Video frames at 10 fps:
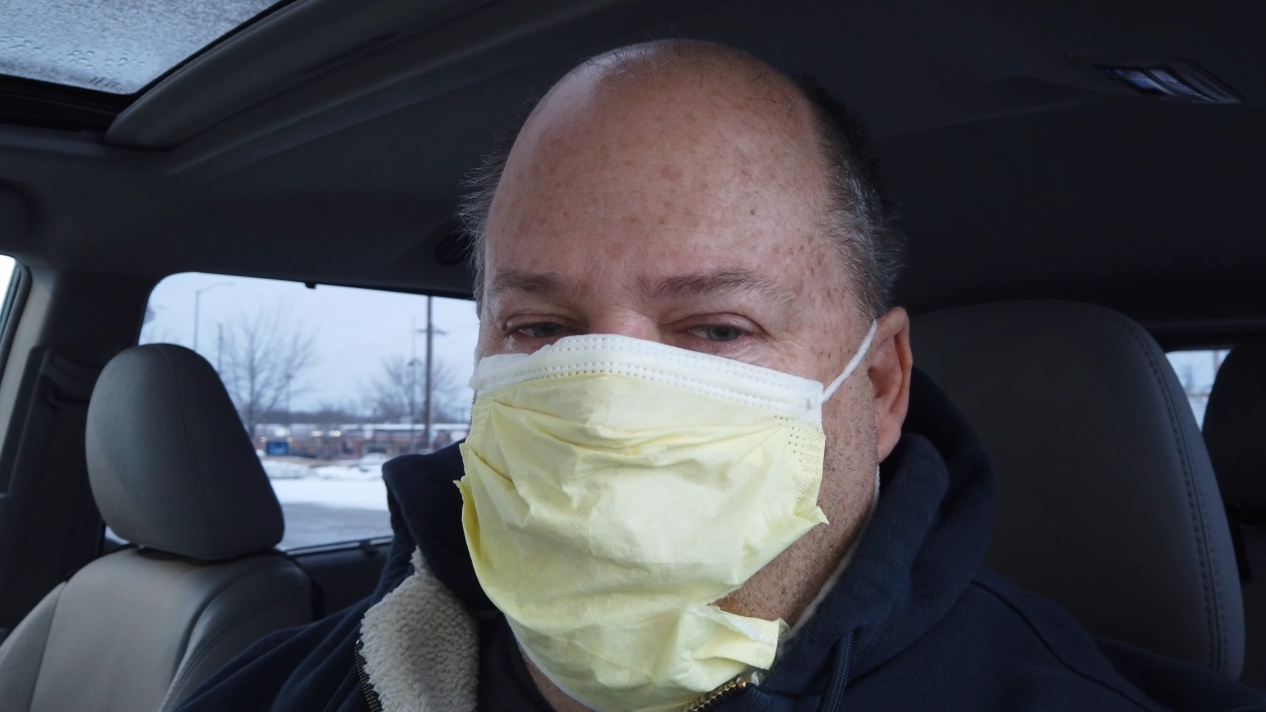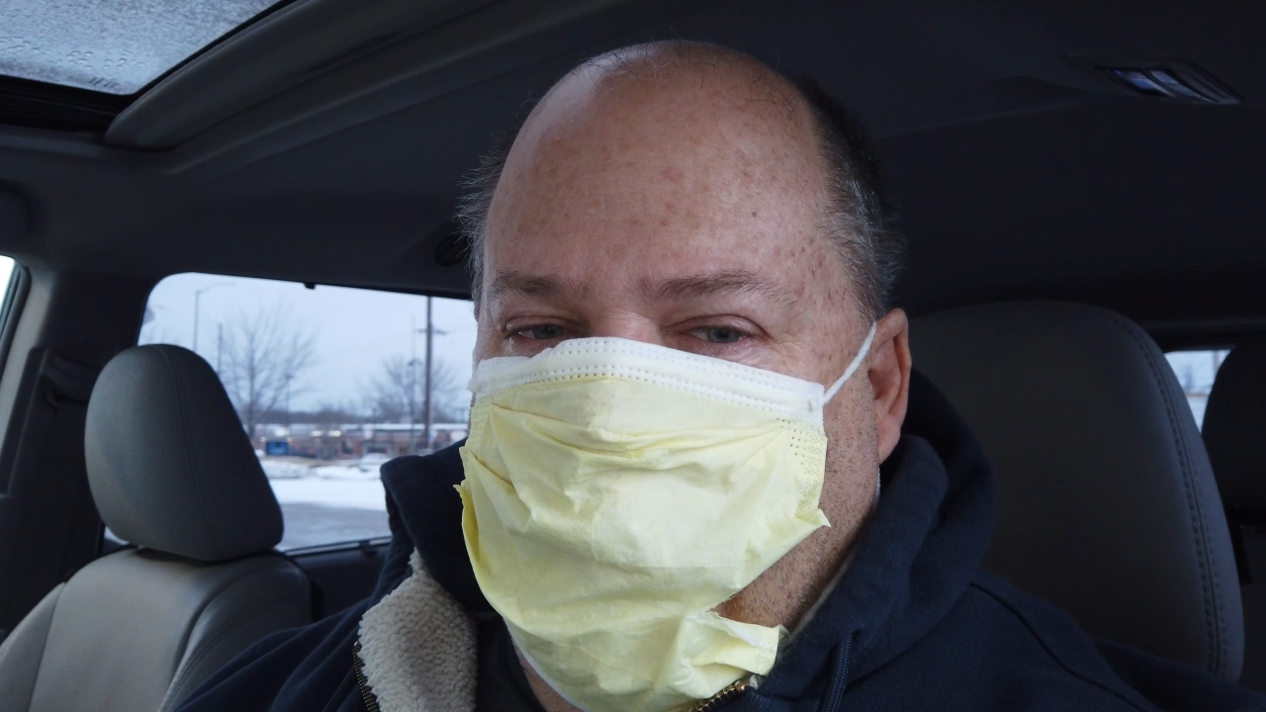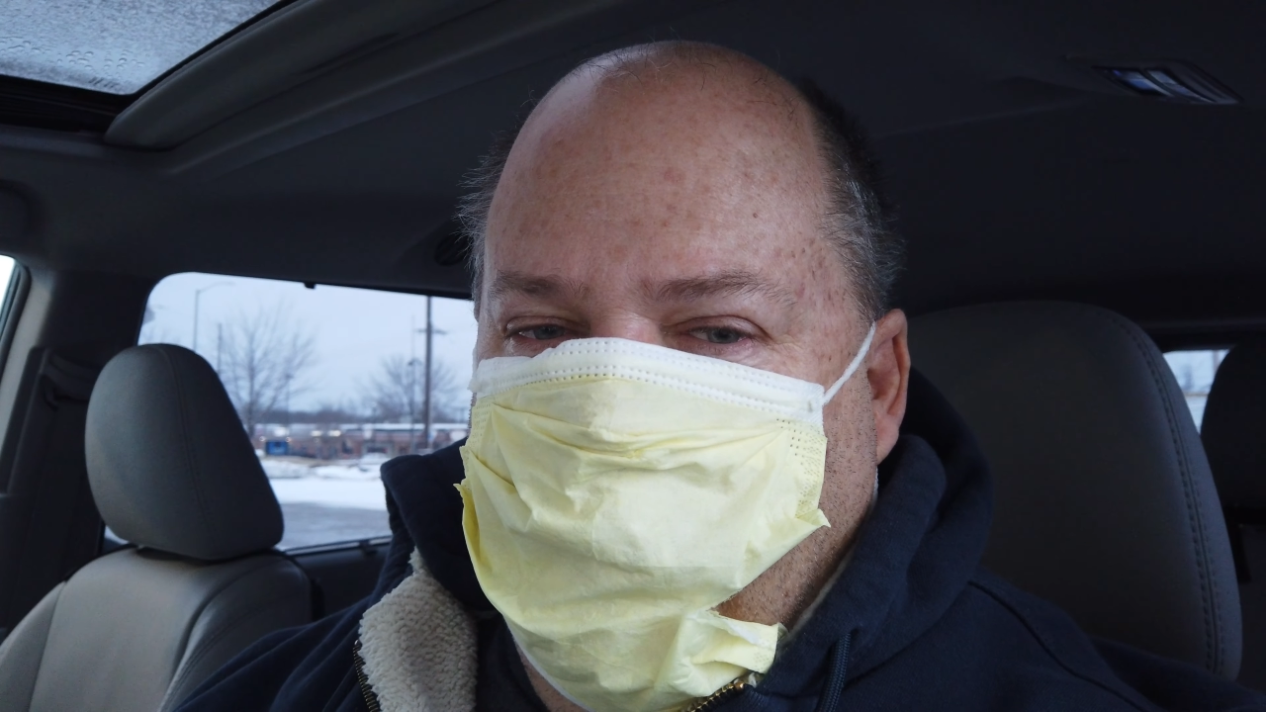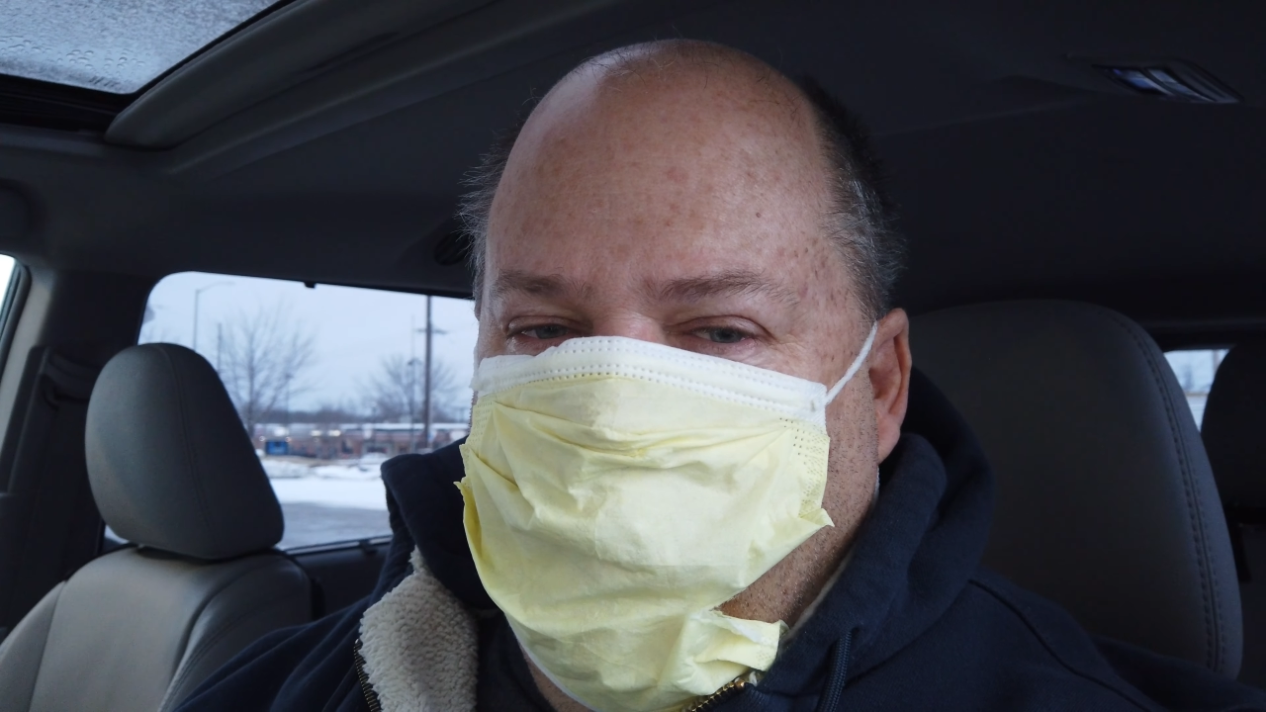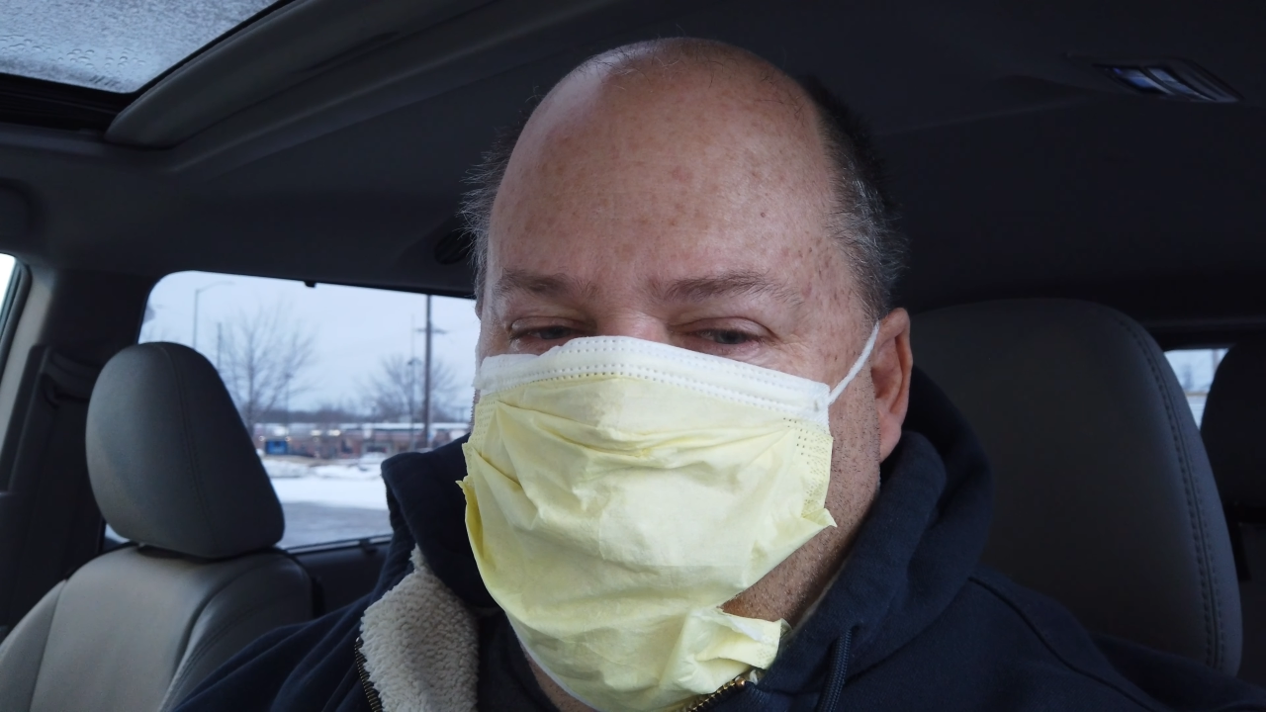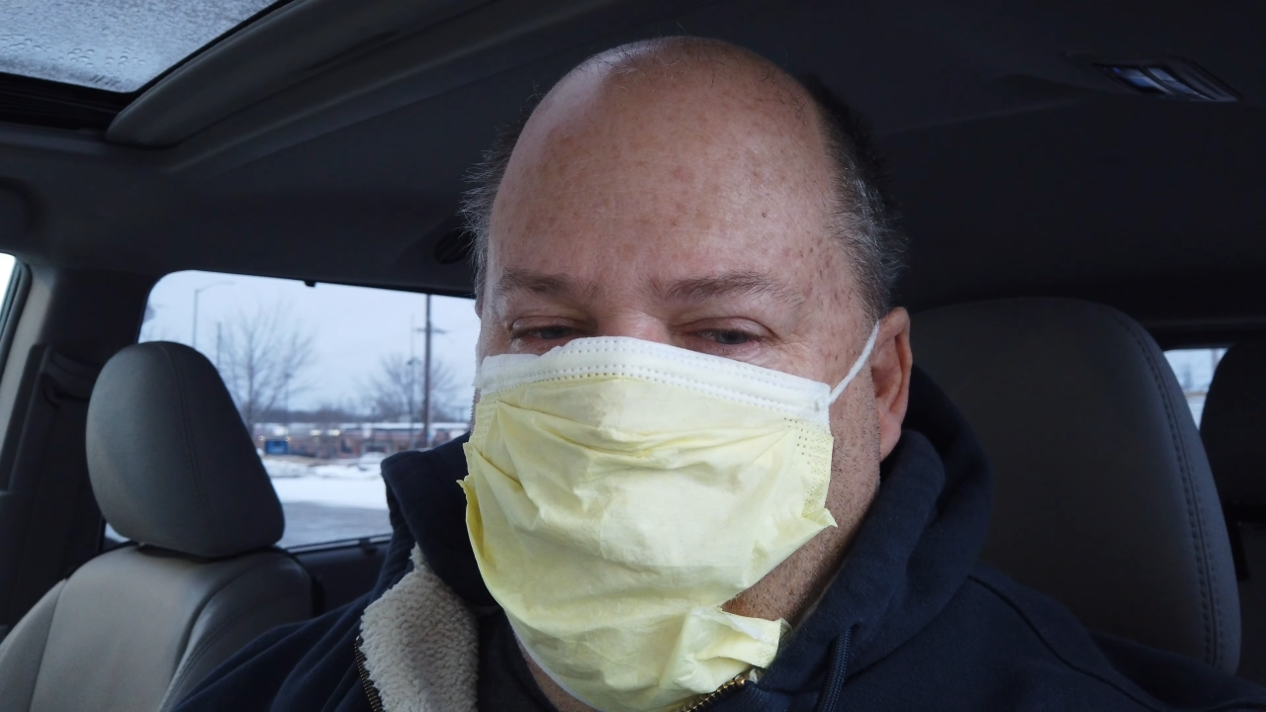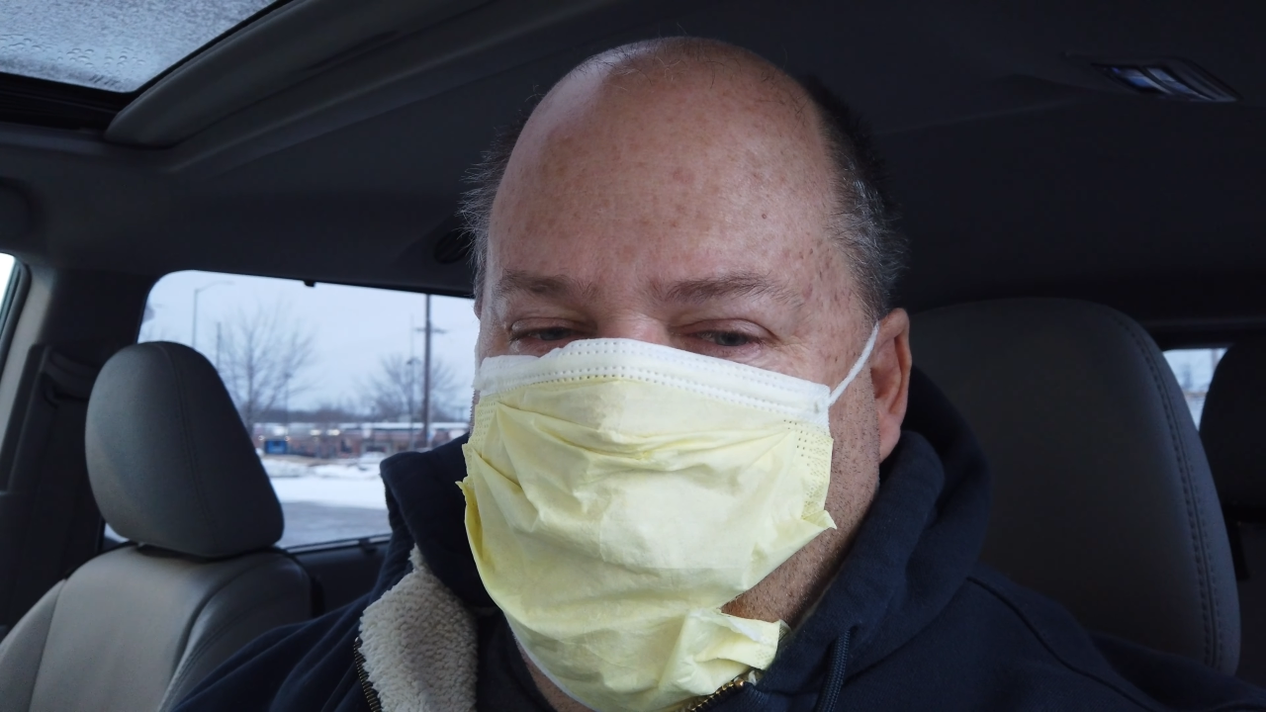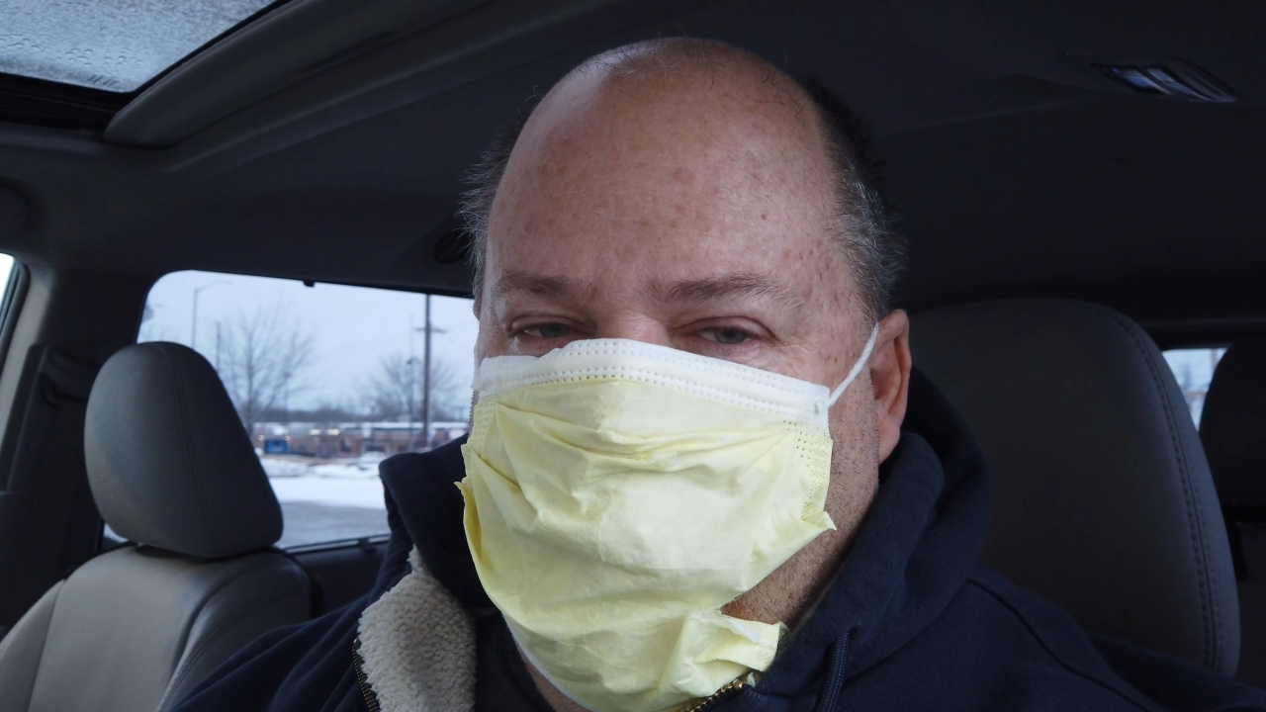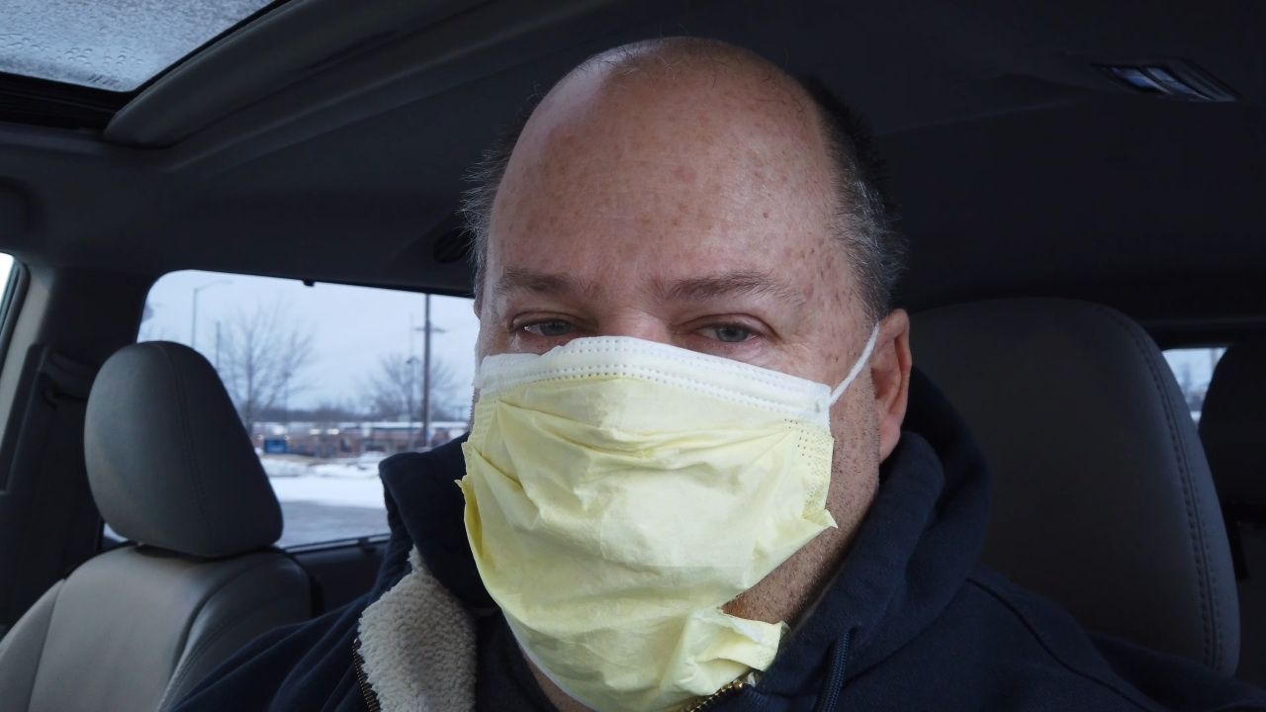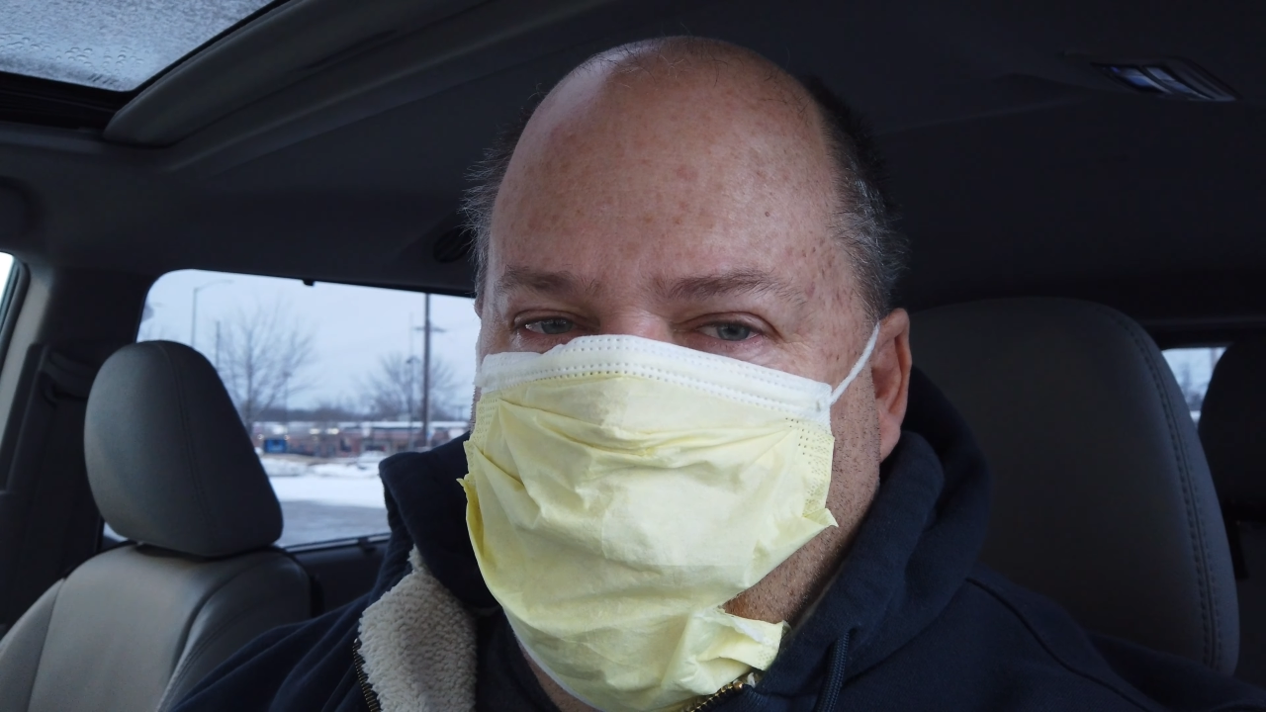get
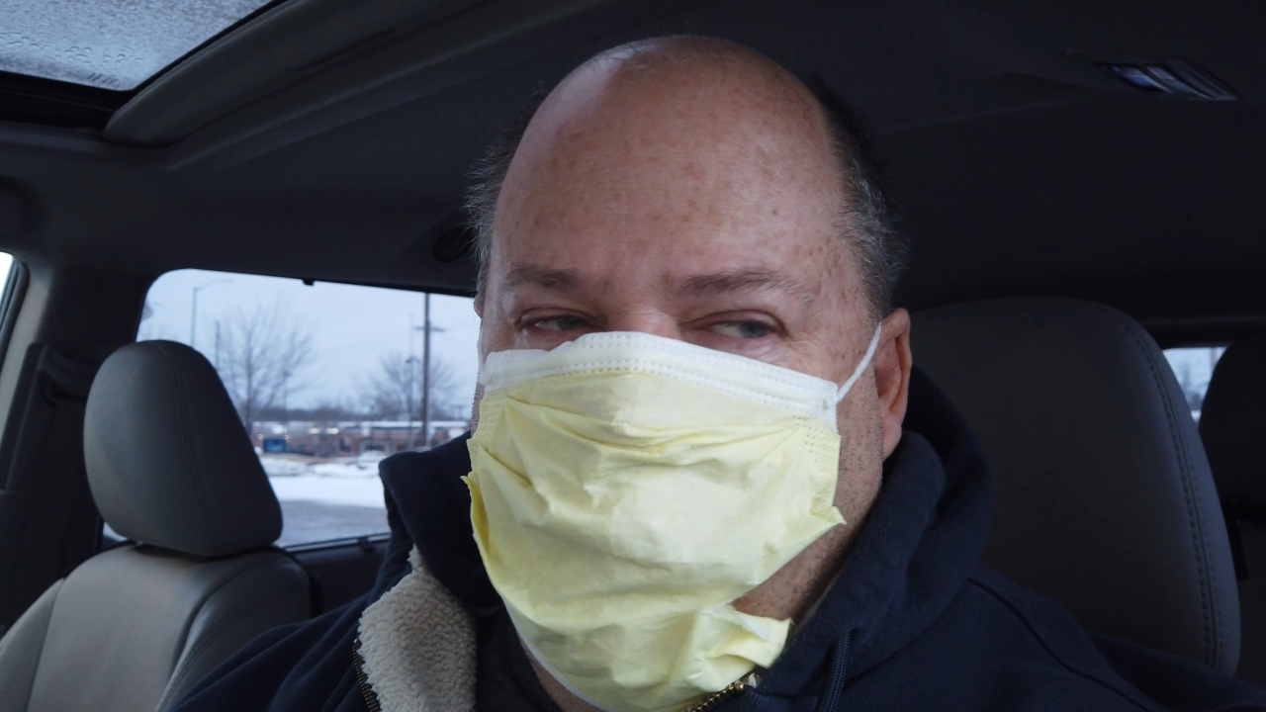medicine,